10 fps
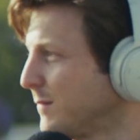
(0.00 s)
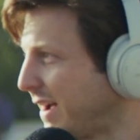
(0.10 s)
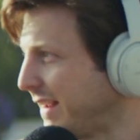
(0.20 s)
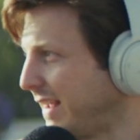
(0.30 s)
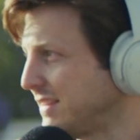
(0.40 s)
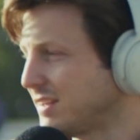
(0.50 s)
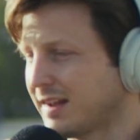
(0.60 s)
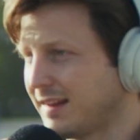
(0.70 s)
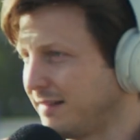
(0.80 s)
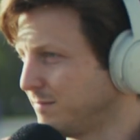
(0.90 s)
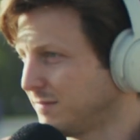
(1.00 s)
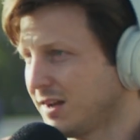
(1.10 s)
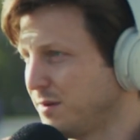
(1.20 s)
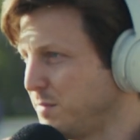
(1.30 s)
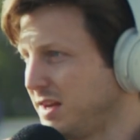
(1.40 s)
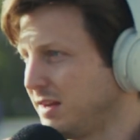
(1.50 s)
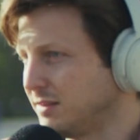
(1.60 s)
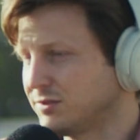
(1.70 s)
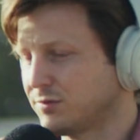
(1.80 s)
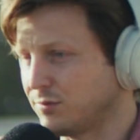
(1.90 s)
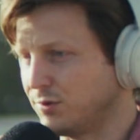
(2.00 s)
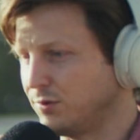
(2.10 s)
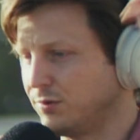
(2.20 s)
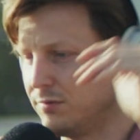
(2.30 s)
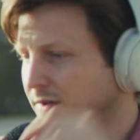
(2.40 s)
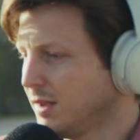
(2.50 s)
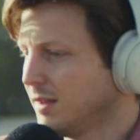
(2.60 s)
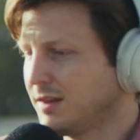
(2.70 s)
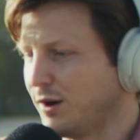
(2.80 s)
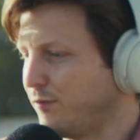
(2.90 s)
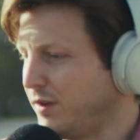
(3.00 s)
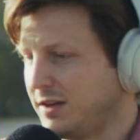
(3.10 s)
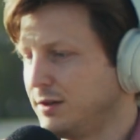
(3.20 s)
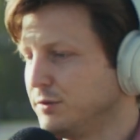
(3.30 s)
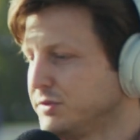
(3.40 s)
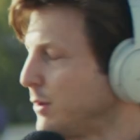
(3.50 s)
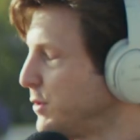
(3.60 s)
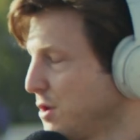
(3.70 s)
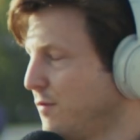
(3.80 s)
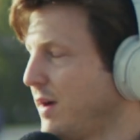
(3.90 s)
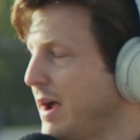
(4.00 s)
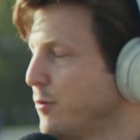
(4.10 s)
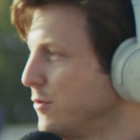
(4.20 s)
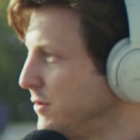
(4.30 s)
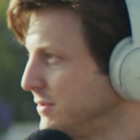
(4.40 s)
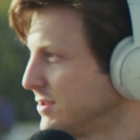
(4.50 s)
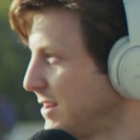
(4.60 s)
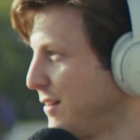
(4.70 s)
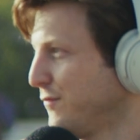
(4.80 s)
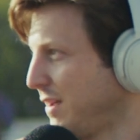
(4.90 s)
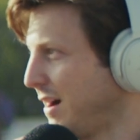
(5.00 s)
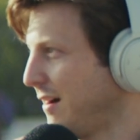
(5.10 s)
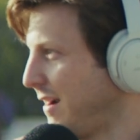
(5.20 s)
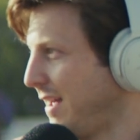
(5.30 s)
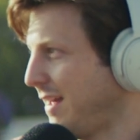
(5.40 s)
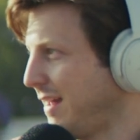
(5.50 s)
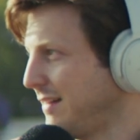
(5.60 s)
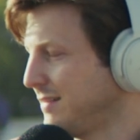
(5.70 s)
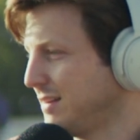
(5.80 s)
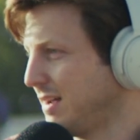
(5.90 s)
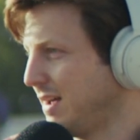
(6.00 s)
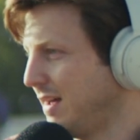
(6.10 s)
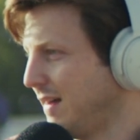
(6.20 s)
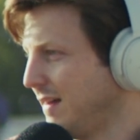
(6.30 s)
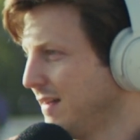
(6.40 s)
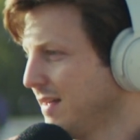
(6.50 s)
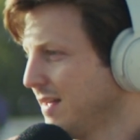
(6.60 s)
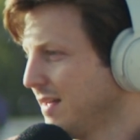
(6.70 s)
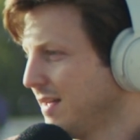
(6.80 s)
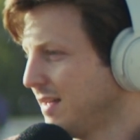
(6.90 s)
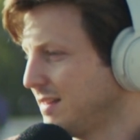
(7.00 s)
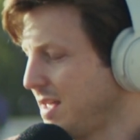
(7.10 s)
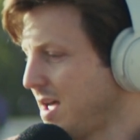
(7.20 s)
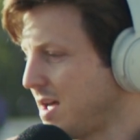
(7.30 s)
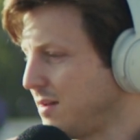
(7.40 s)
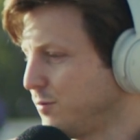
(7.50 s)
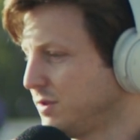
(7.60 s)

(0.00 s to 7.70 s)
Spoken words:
I guess. I got a ton of meetings through, you know, videos that would go viral and stuff there, and yeah,